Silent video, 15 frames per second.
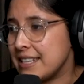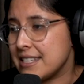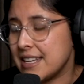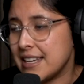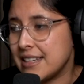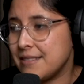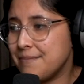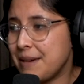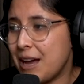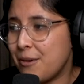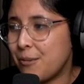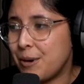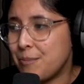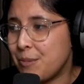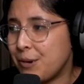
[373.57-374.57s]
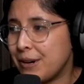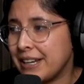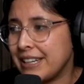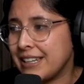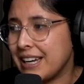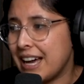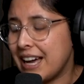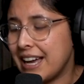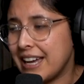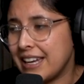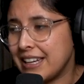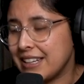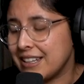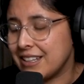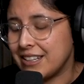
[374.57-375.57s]
I said, at one point,
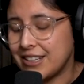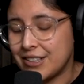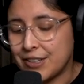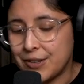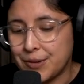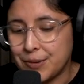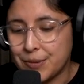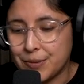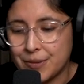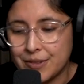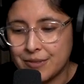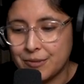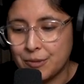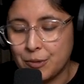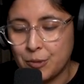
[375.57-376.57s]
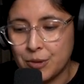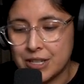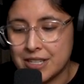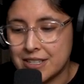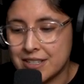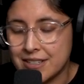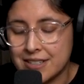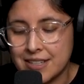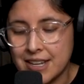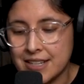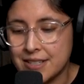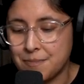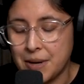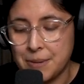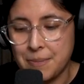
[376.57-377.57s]
I, you know, was
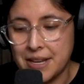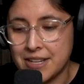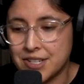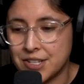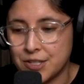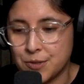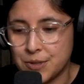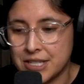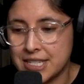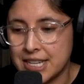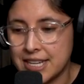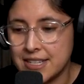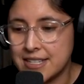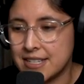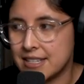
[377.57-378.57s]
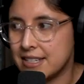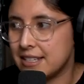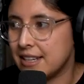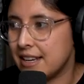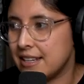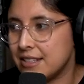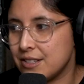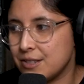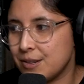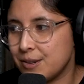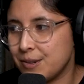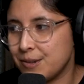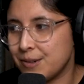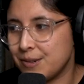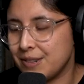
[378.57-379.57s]
test my patience was tested and
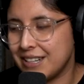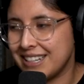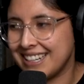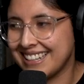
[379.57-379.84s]
so